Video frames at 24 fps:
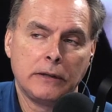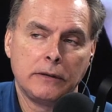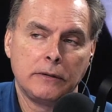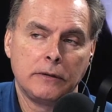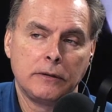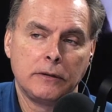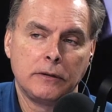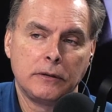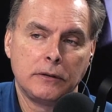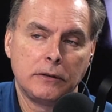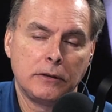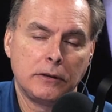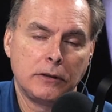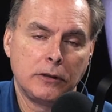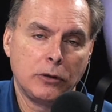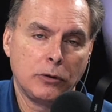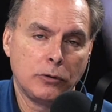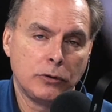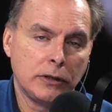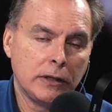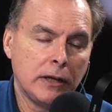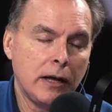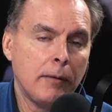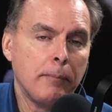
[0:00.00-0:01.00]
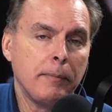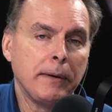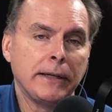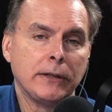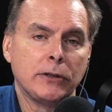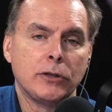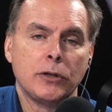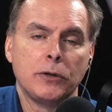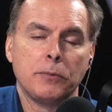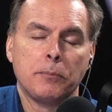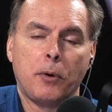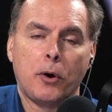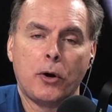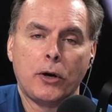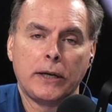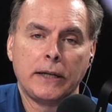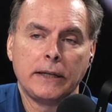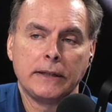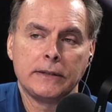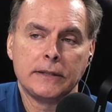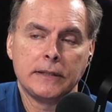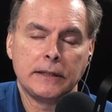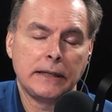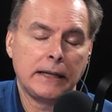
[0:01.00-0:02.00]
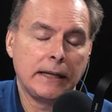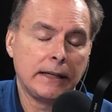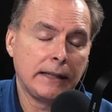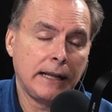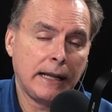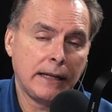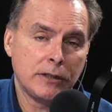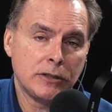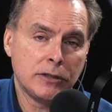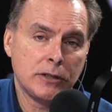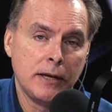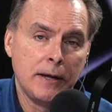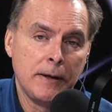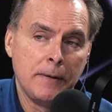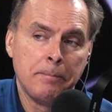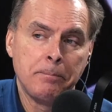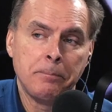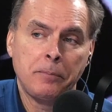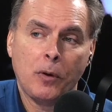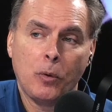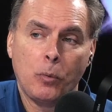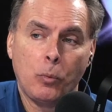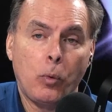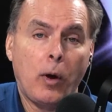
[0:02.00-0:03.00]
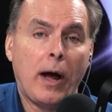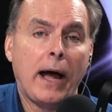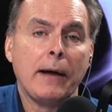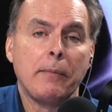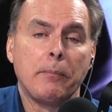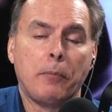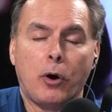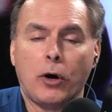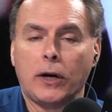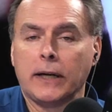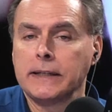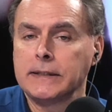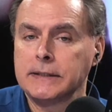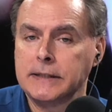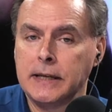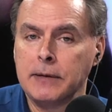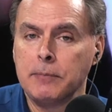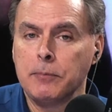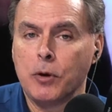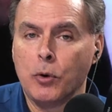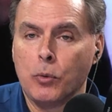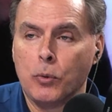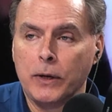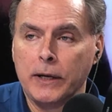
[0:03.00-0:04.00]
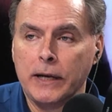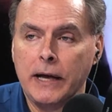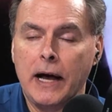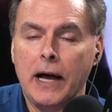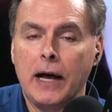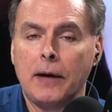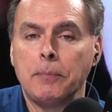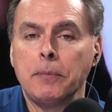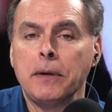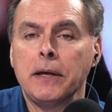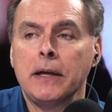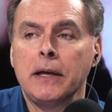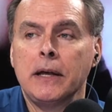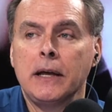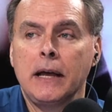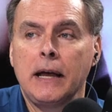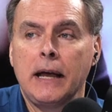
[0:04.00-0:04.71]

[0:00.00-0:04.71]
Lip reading: to come into the markets, and again, that's why markets keep going up.